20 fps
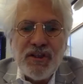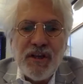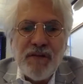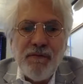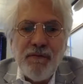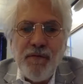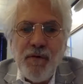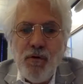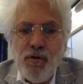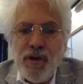and
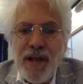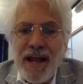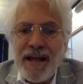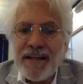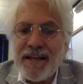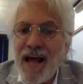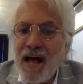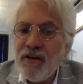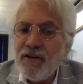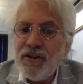food
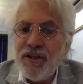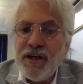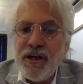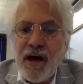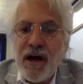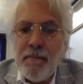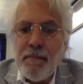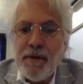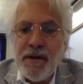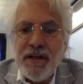technology
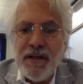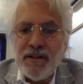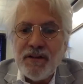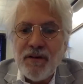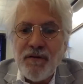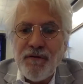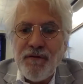companies are